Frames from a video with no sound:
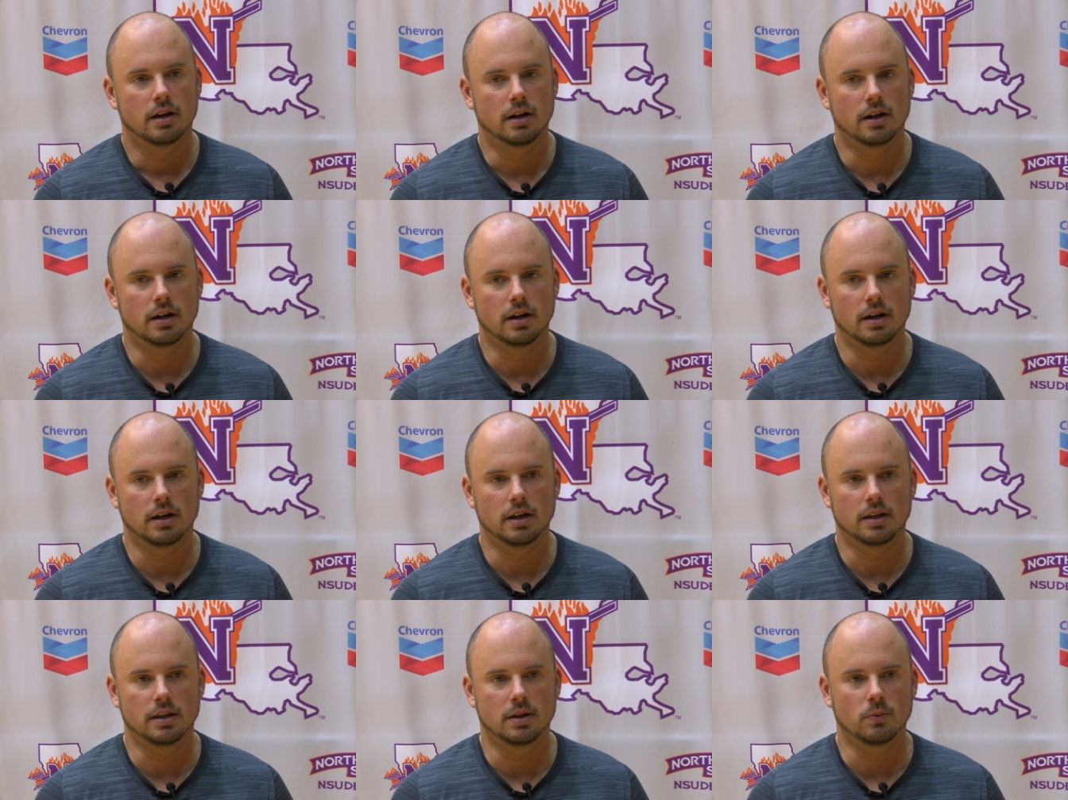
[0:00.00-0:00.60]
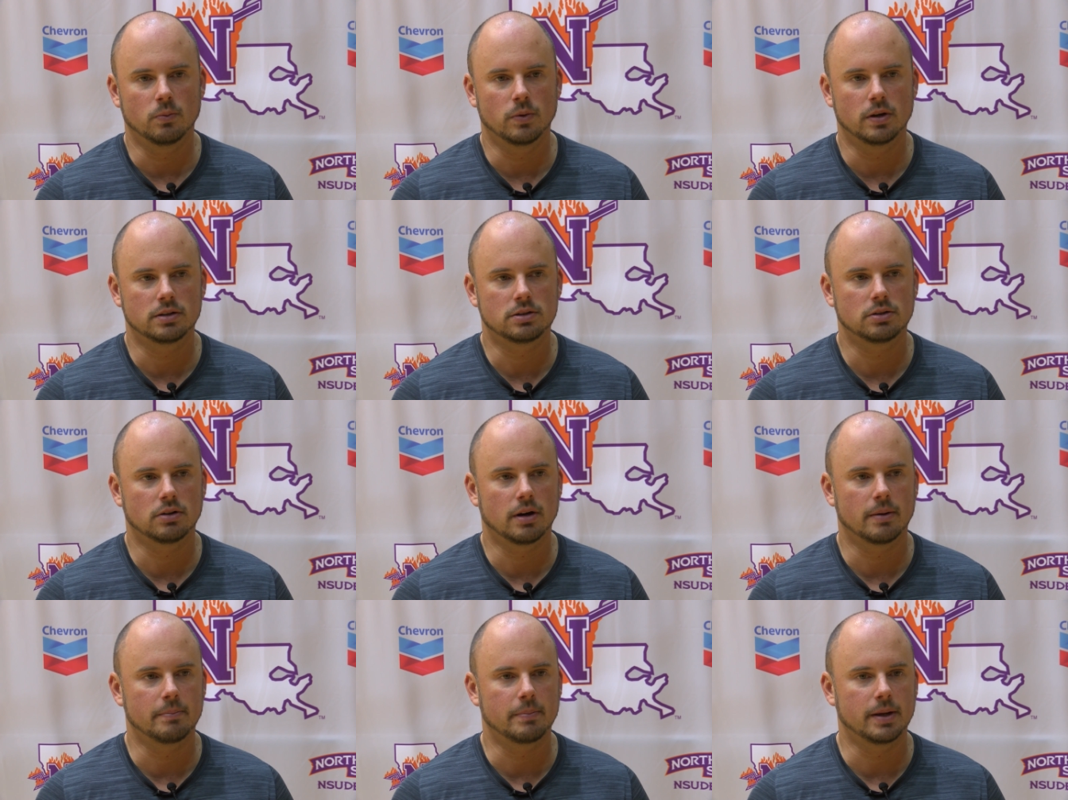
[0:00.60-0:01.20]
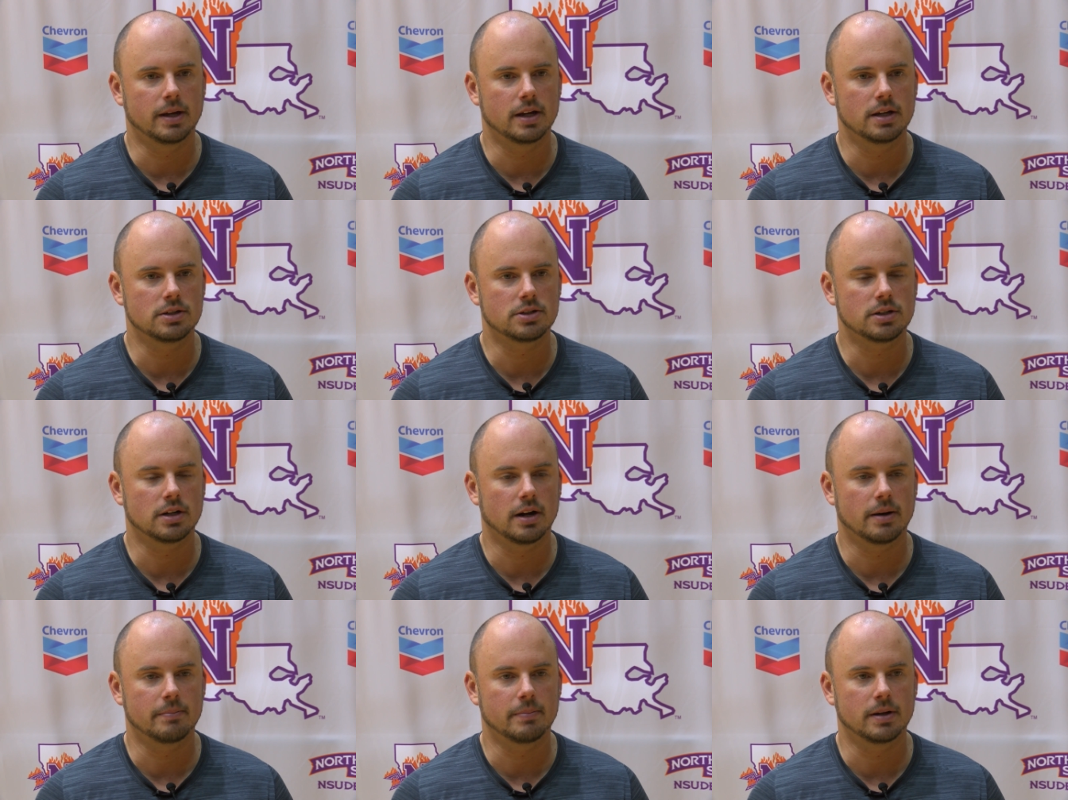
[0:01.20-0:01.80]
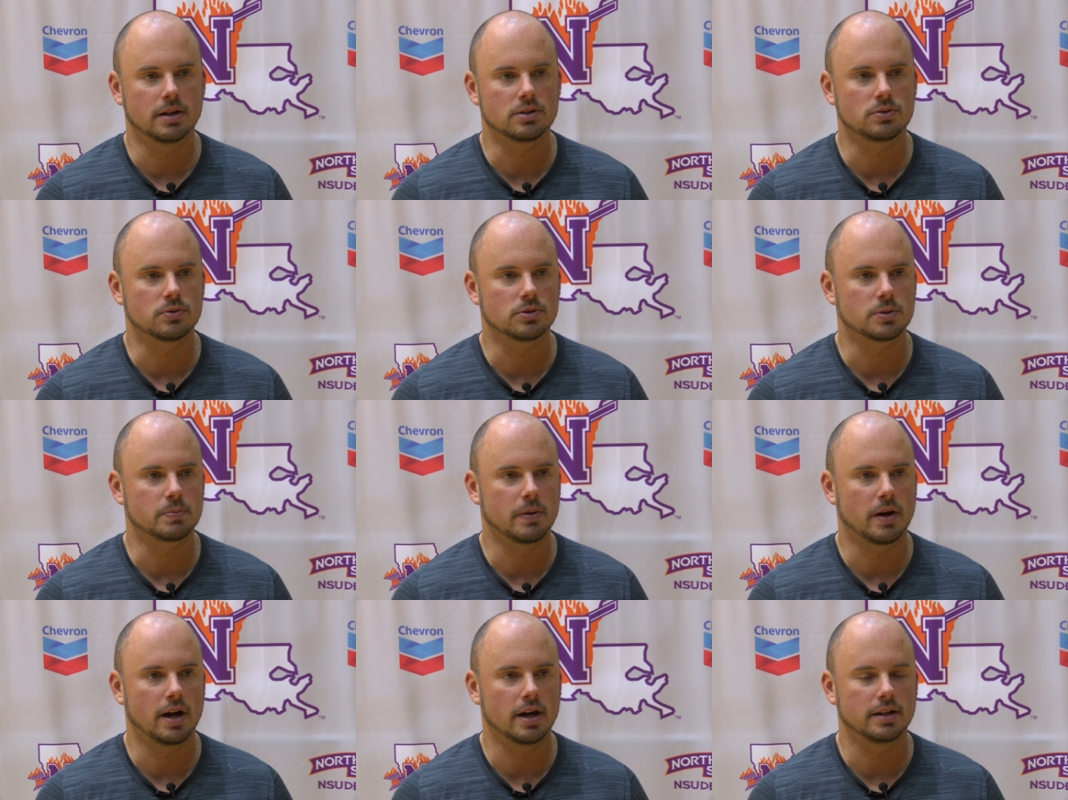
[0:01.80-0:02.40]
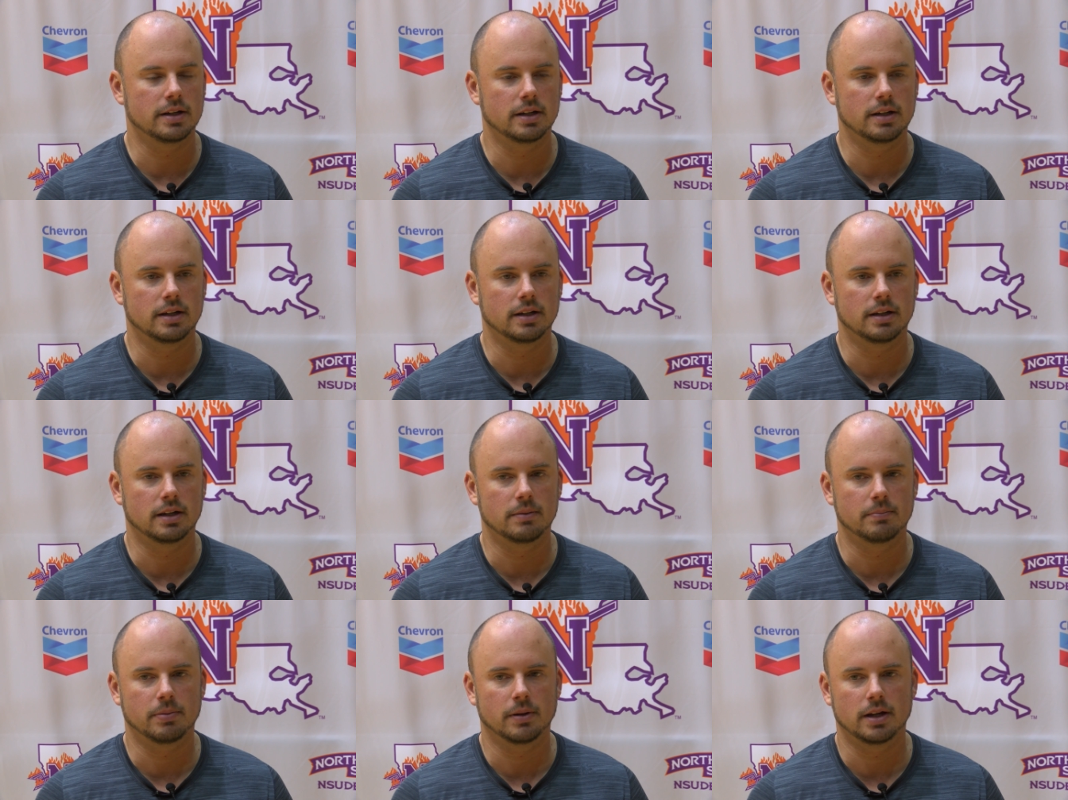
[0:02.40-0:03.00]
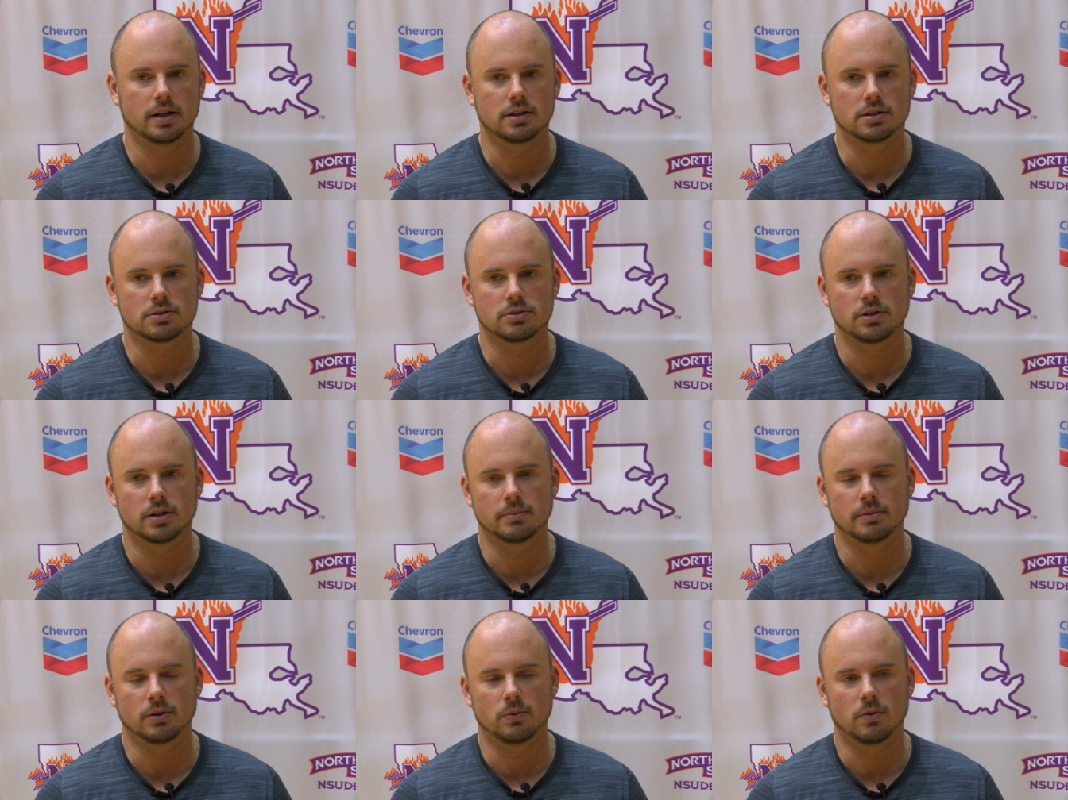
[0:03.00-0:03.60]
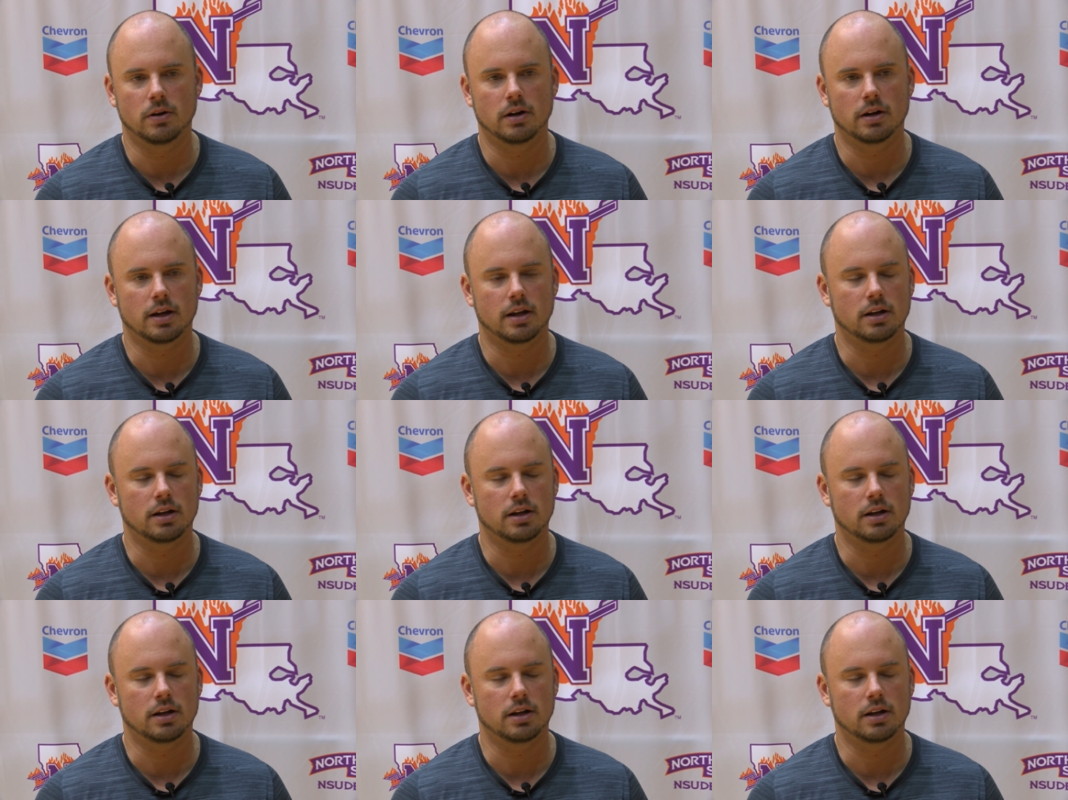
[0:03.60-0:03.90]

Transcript: Uh, and then went to our bench, and our bench responded and, and played extremely well.